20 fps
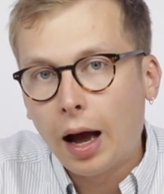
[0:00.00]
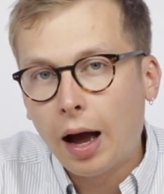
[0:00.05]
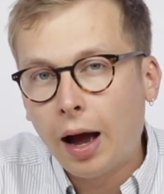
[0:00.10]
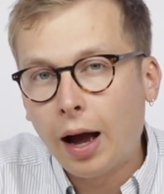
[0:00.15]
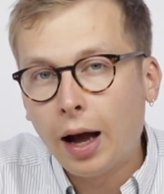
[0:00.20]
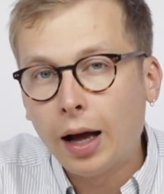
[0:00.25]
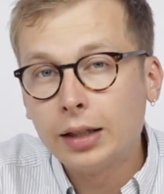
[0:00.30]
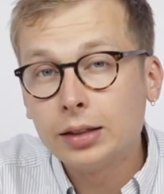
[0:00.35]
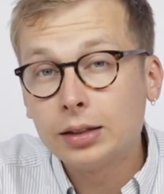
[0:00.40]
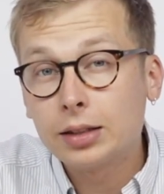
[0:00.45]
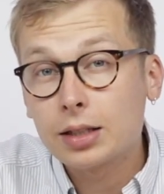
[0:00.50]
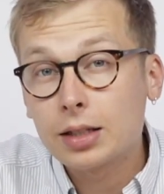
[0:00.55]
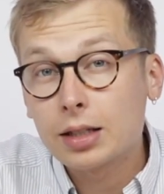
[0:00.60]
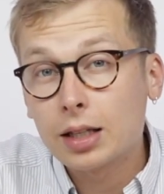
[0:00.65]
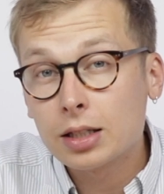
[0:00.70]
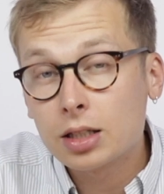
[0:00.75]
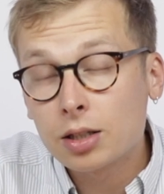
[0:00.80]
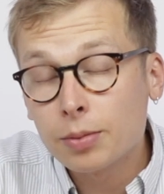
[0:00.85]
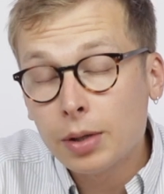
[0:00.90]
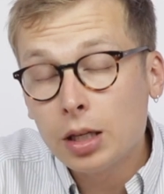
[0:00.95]
And
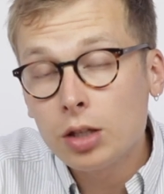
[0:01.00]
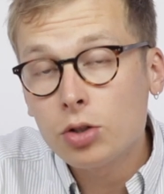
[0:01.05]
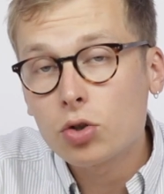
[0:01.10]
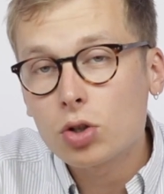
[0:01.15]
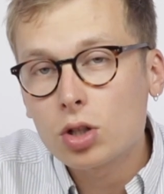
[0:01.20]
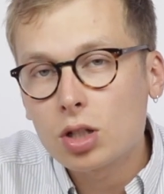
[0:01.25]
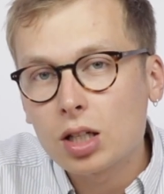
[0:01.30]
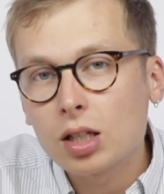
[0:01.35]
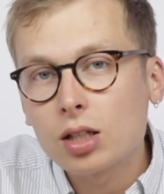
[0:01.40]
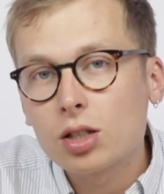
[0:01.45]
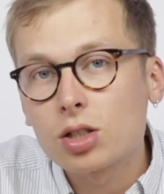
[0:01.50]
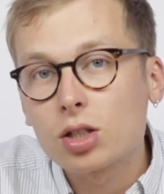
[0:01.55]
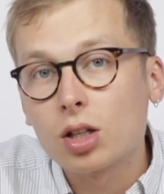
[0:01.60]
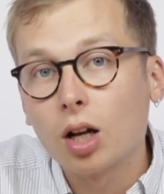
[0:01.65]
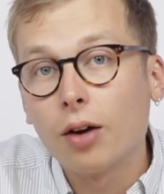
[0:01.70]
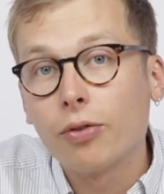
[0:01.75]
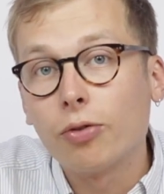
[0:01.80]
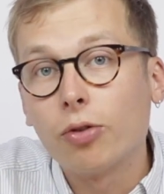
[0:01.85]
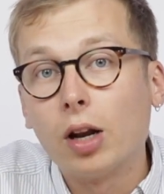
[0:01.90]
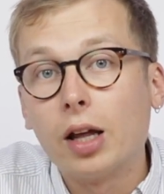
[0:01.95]
there's some interesting
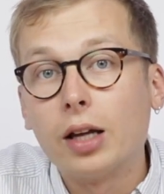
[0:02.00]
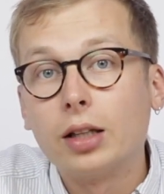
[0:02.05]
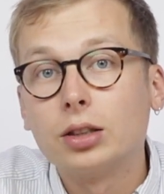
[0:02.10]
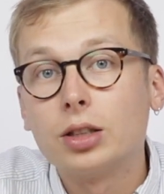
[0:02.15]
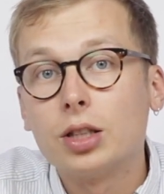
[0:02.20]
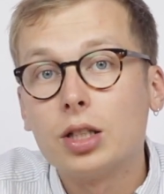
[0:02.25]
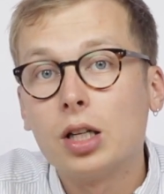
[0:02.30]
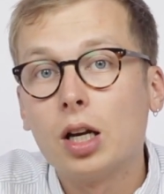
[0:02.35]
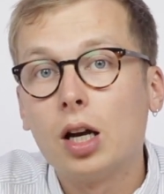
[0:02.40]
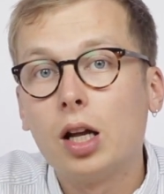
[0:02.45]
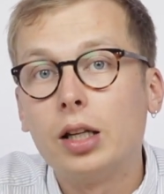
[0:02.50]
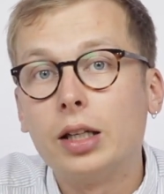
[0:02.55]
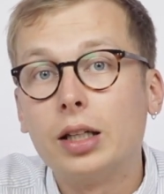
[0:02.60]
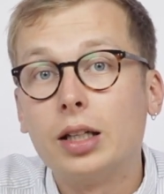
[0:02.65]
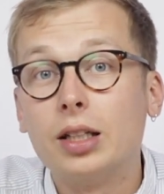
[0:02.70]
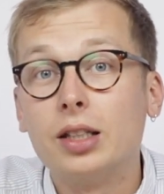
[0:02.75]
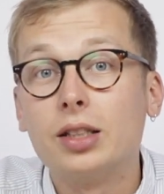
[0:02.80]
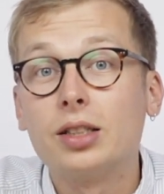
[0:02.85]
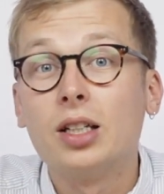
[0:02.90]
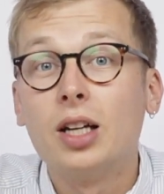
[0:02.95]
stuff relating to the early
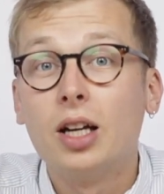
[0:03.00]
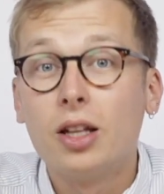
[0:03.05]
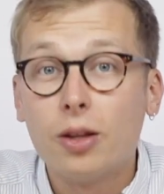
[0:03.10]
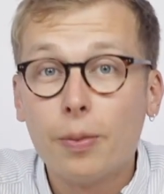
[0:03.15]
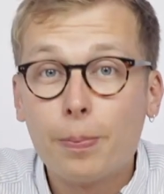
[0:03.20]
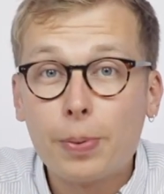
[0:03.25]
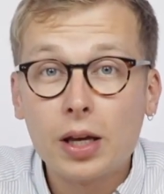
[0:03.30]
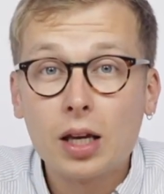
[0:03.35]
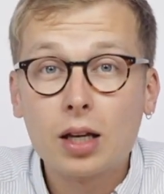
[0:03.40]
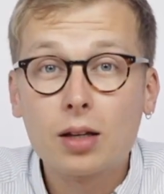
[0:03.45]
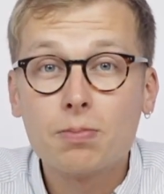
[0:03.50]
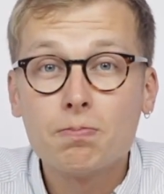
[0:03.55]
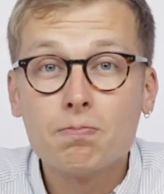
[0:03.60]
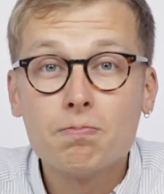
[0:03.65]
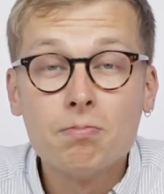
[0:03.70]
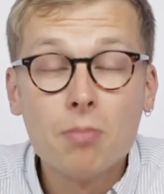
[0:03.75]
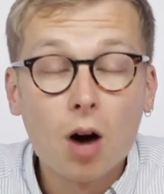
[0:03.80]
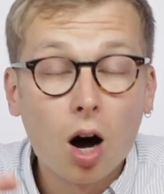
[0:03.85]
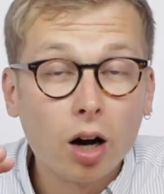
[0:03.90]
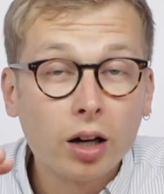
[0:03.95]
years. The
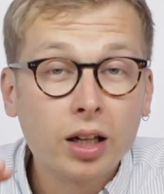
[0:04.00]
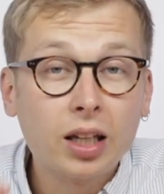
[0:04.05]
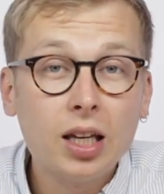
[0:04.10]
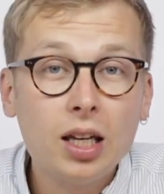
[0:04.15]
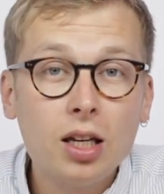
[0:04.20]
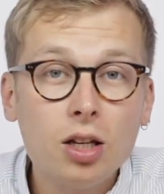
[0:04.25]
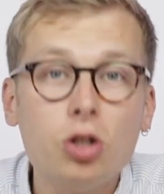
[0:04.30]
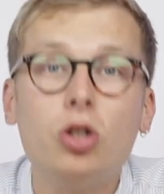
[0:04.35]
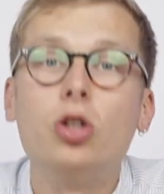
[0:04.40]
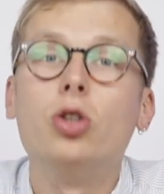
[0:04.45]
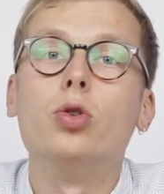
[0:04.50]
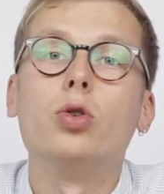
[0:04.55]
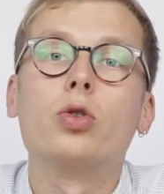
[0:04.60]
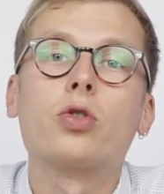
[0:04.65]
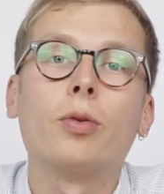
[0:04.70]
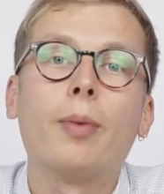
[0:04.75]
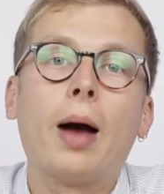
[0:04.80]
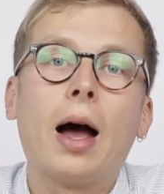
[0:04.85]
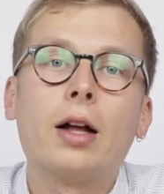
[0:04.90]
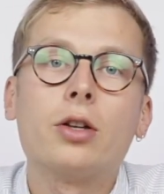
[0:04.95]
big marquee
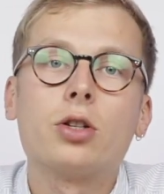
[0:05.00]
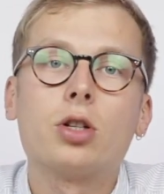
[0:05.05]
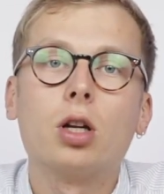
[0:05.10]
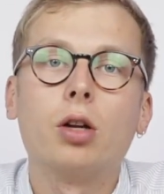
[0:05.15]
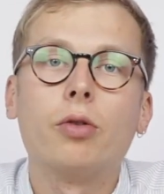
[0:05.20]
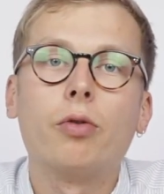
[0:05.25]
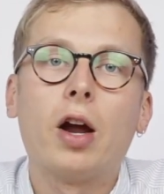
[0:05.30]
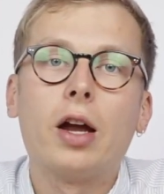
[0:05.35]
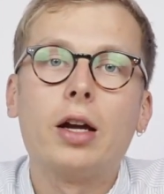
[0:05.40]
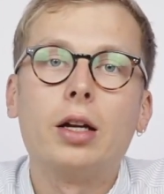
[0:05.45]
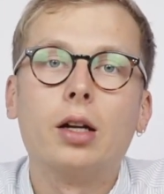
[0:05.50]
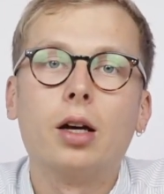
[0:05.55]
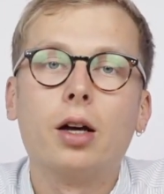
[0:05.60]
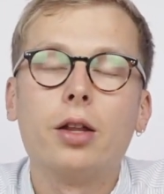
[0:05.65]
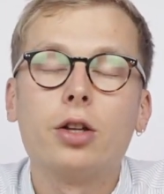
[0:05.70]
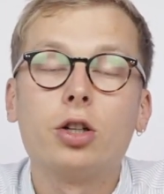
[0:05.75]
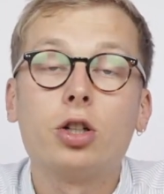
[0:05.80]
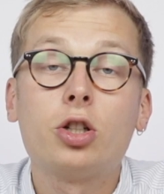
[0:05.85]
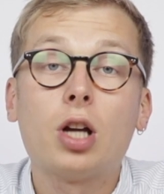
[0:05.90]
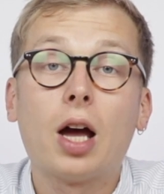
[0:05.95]
news from Angela
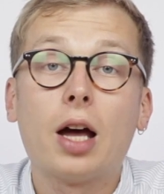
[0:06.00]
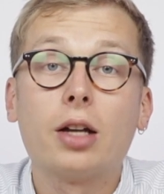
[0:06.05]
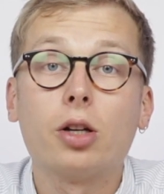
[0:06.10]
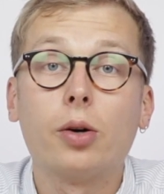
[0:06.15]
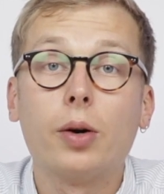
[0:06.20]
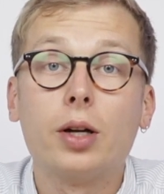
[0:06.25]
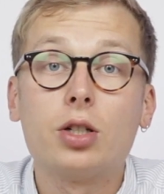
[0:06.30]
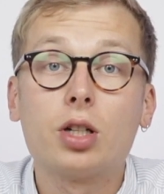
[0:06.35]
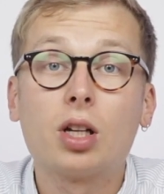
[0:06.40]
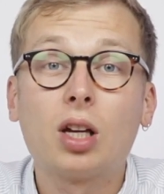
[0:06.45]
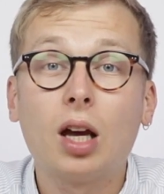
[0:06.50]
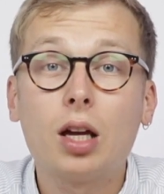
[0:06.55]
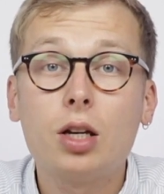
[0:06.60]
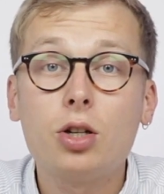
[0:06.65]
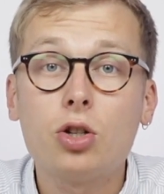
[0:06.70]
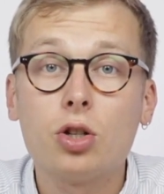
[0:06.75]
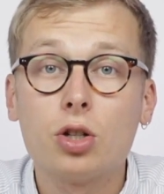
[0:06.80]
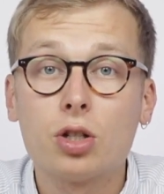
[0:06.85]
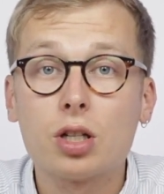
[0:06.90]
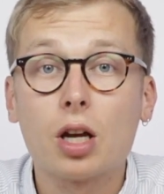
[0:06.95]
Rayner, the Shadow
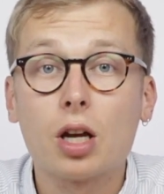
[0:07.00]
Education